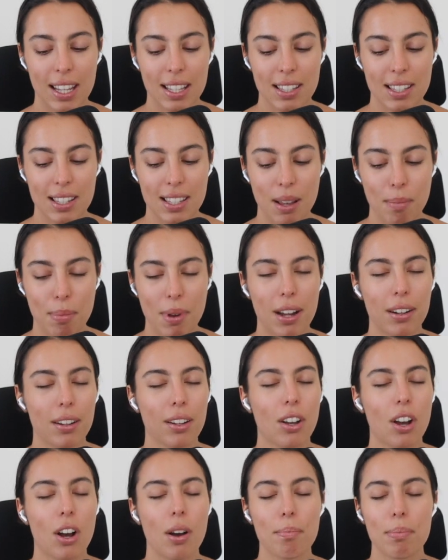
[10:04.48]
It's about
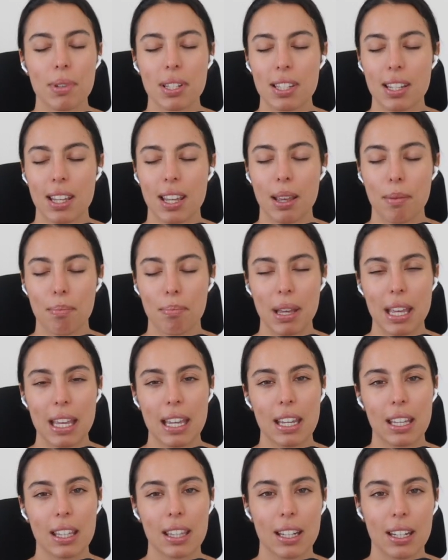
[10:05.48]
encompassing
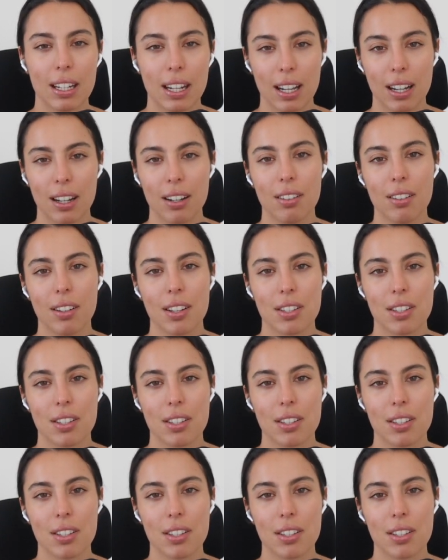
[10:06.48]
being in the now